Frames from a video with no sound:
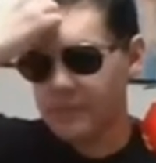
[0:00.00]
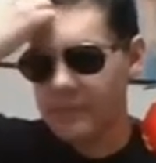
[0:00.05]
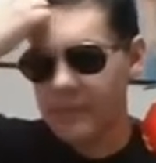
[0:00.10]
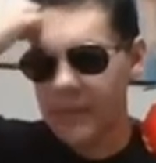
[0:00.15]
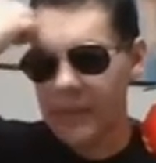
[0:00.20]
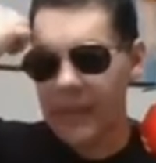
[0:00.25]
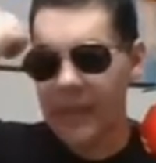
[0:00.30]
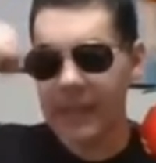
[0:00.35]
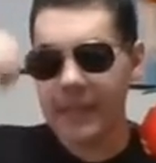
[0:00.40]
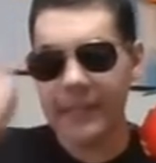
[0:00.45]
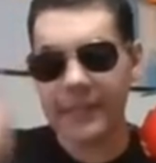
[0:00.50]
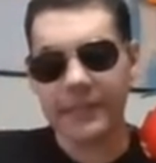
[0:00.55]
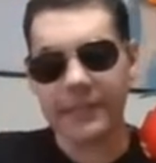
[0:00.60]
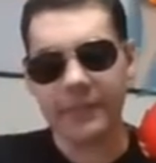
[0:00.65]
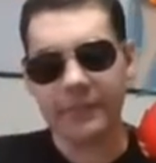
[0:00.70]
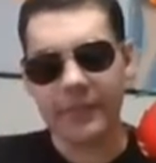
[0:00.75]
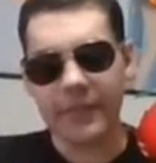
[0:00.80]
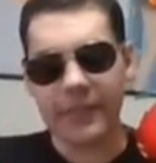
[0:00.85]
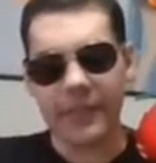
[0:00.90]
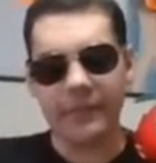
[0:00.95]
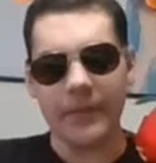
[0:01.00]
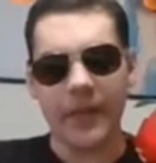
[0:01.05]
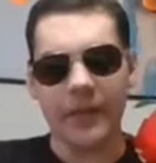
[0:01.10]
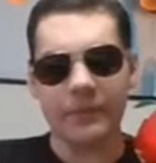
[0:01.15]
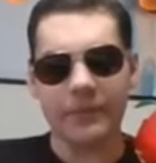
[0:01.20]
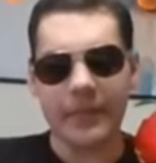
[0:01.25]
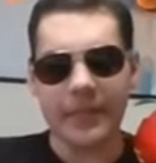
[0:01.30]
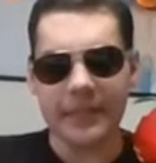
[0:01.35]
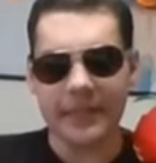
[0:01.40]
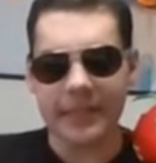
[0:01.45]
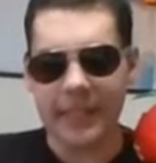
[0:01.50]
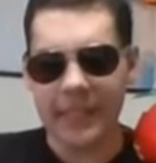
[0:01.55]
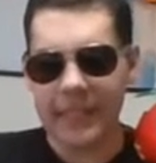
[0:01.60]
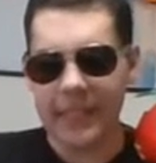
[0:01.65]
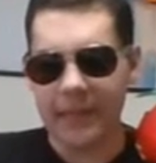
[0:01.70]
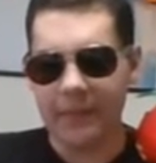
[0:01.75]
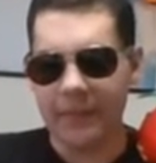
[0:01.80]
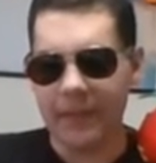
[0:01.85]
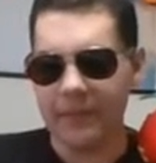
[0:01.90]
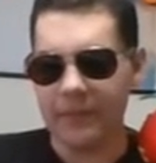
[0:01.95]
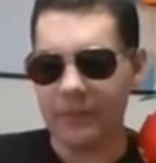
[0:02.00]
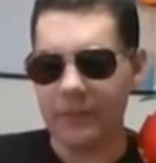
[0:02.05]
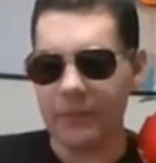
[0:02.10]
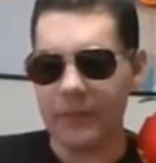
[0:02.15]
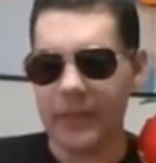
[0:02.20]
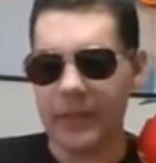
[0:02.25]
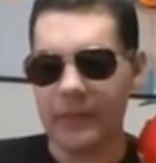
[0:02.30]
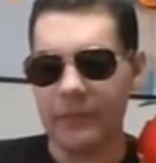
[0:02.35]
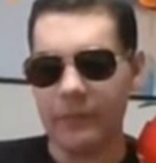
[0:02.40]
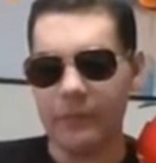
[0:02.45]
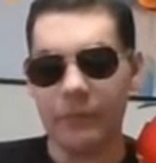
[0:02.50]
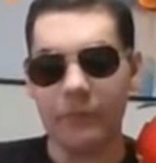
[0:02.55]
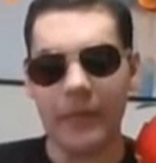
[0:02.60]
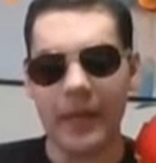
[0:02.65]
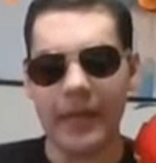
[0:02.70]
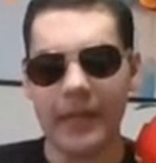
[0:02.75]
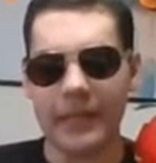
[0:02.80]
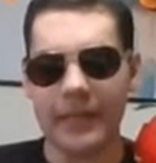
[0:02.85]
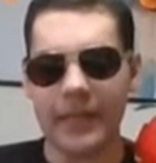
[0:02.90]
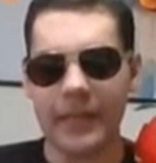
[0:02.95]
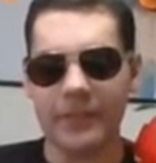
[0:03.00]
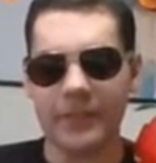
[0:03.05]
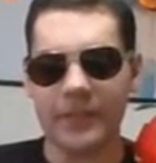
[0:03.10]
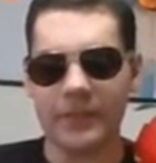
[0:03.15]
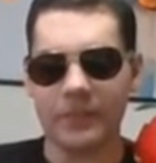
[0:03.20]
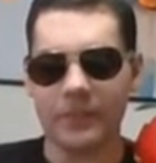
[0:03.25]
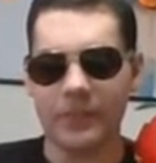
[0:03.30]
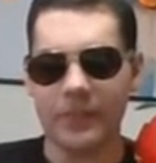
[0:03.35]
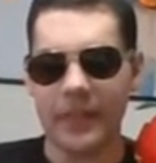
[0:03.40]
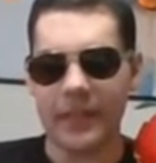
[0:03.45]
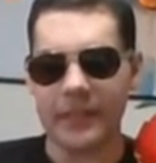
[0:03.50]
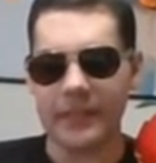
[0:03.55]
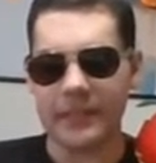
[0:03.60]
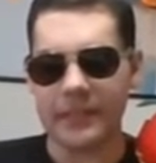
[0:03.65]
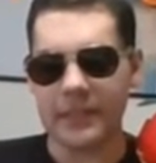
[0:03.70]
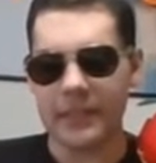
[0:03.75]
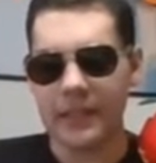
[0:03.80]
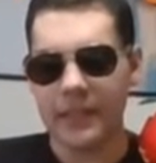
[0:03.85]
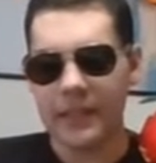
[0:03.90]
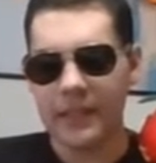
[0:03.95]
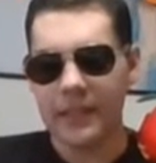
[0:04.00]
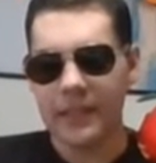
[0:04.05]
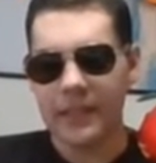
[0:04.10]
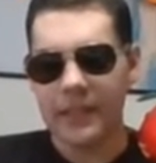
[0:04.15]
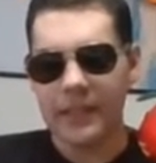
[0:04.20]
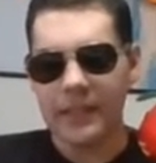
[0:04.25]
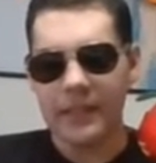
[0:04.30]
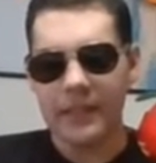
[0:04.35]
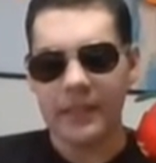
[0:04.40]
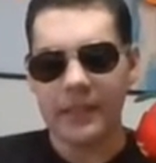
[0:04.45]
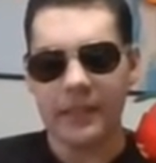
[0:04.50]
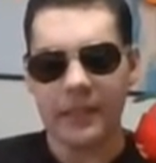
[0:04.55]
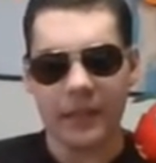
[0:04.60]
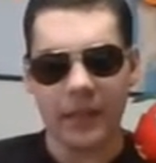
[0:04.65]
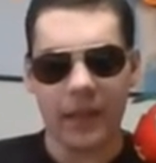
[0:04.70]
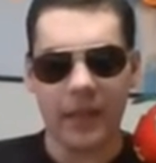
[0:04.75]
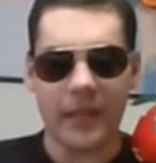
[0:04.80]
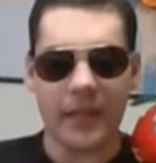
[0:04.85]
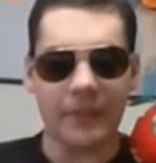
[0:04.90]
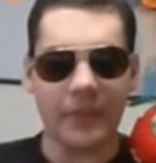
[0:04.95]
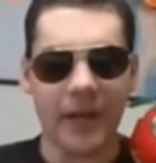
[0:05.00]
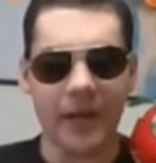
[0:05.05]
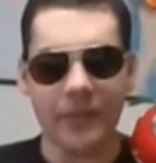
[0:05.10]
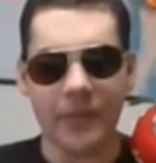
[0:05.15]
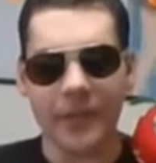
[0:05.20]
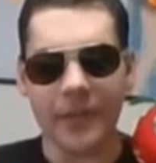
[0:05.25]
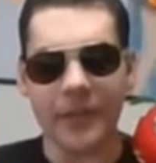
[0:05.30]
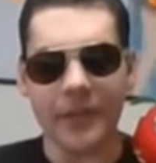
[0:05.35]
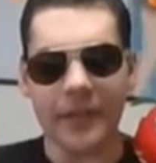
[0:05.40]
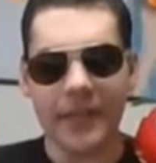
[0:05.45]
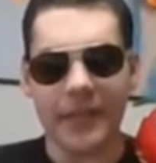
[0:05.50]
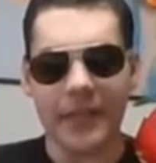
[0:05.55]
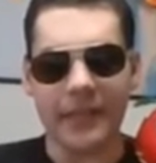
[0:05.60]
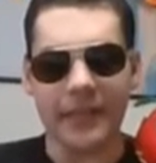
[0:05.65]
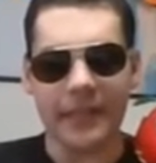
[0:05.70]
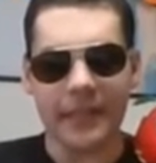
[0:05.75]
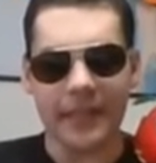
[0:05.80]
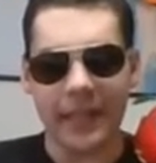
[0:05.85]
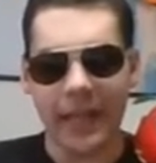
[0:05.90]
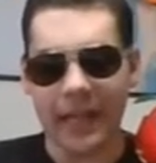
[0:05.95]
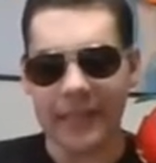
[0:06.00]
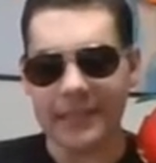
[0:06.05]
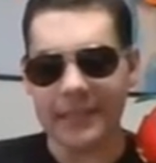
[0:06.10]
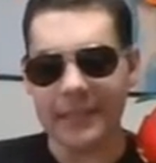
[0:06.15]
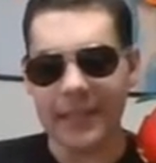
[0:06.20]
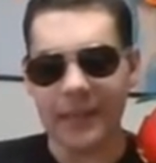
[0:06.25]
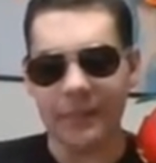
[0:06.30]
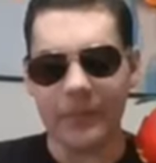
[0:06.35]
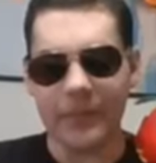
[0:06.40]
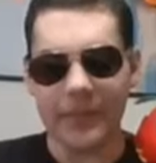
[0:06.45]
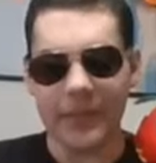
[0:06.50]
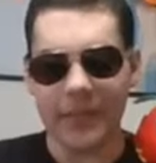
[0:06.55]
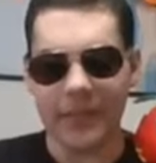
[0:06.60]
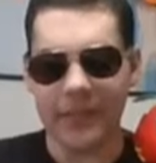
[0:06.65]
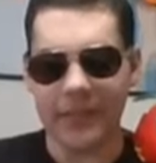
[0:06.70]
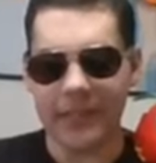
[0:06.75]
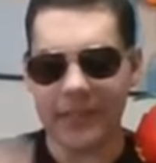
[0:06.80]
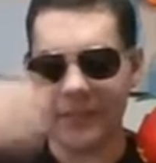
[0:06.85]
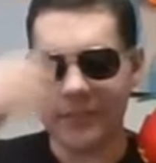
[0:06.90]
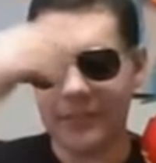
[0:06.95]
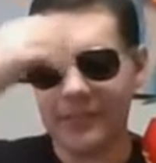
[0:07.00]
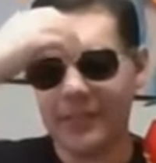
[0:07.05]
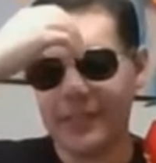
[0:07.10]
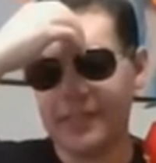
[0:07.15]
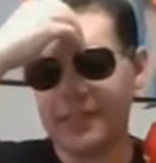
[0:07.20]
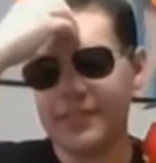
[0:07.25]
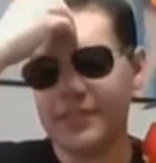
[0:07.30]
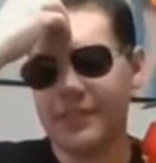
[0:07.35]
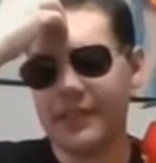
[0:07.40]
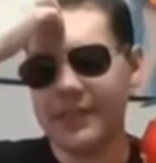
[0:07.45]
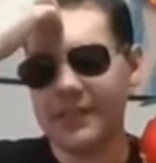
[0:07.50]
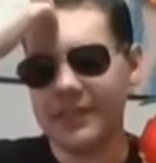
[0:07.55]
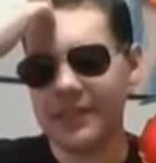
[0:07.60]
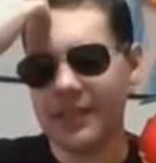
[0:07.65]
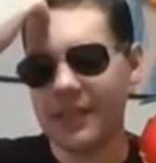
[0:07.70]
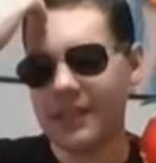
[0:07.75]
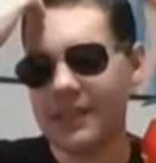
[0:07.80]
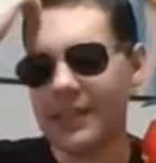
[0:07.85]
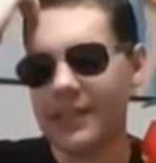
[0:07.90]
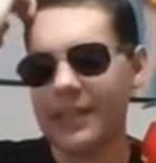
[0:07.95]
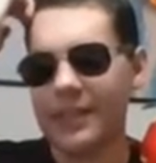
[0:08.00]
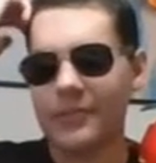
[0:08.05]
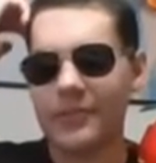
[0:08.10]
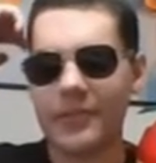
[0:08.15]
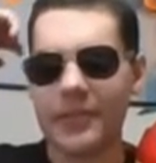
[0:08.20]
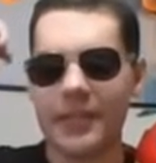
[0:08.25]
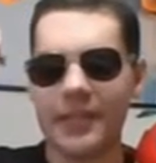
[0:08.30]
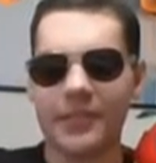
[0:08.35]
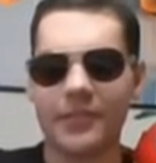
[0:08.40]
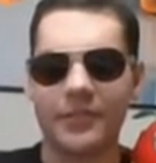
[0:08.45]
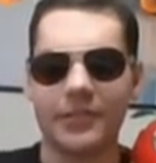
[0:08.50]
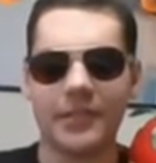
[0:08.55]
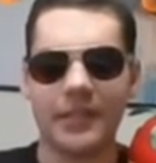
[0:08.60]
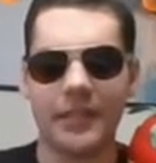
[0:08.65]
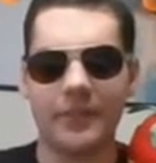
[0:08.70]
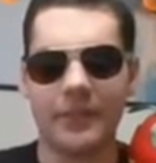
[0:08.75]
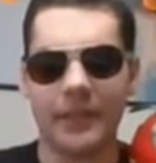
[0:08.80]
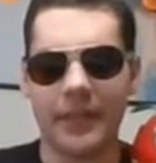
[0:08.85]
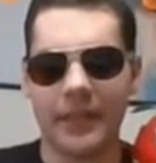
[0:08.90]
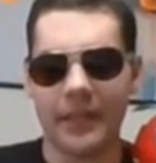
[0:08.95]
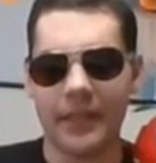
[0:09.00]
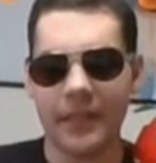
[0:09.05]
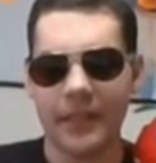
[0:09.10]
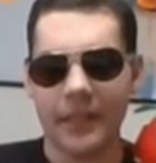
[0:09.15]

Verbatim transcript: I initially written them off because anytime I we've met, they've just they just talk about work, and that's not particularly interesting. So I just thought that they weren't interesting, but like